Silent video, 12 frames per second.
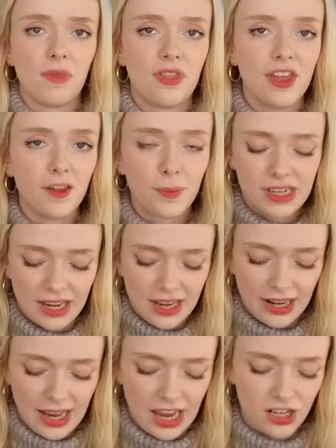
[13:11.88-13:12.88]
This
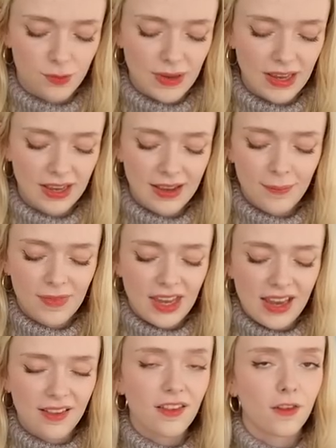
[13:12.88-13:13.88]
particular cashmere
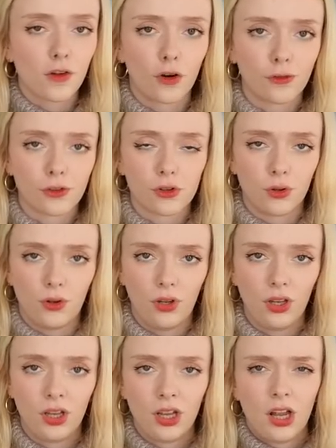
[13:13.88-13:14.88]
isn't soft at
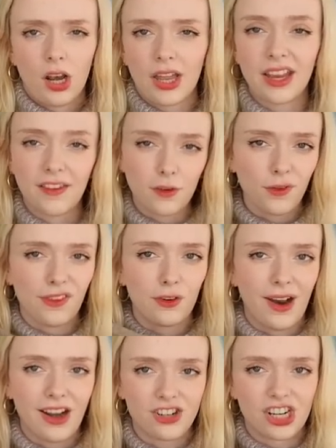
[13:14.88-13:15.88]
all. Like, it's not
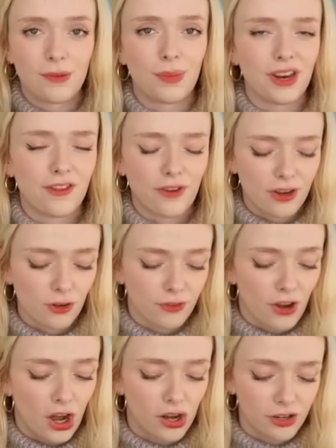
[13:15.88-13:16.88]
scratchy, but it's very
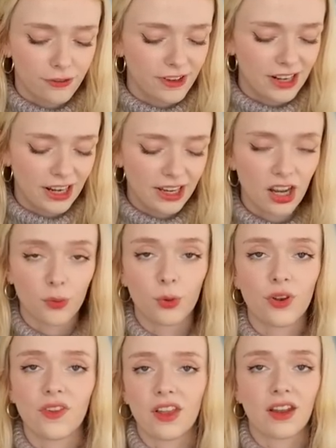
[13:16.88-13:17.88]
sort of hard feeling. I
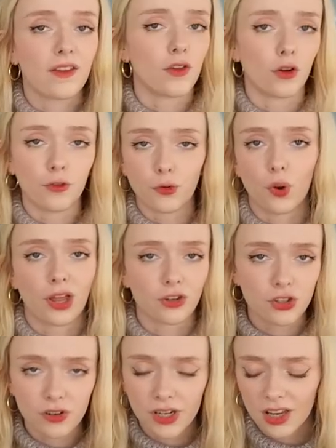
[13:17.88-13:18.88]
wouldn't say it's soft or
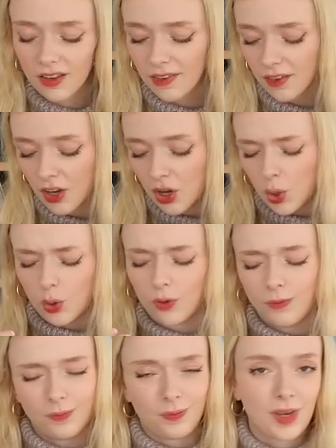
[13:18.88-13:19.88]
luxurious
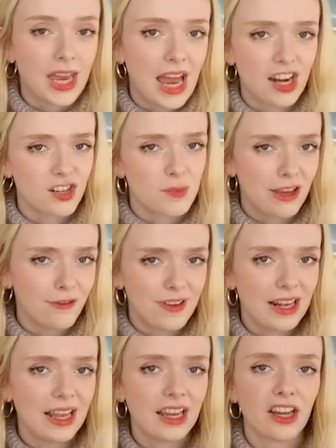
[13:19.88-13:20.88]
or cashmere
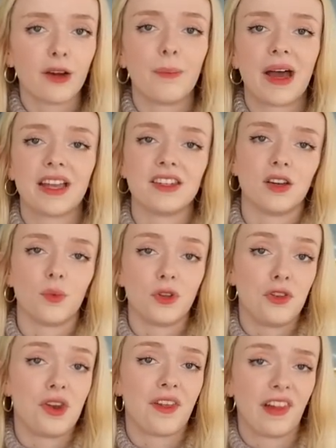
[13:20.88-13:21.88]
feeling compared to
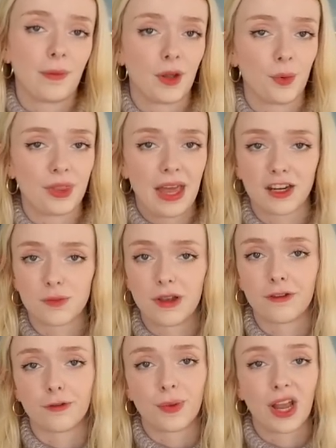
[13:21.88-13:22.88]
when you knit something up with
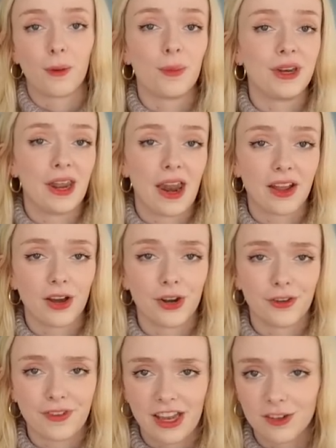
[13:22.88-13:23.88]
cashmere from a company like
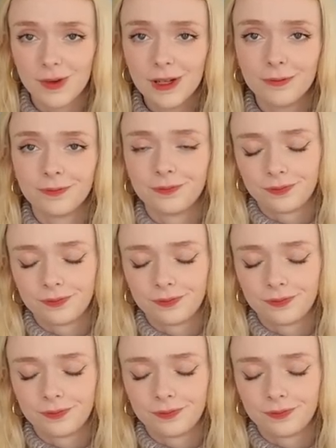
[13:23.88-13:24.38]
Cardiff Cashmere.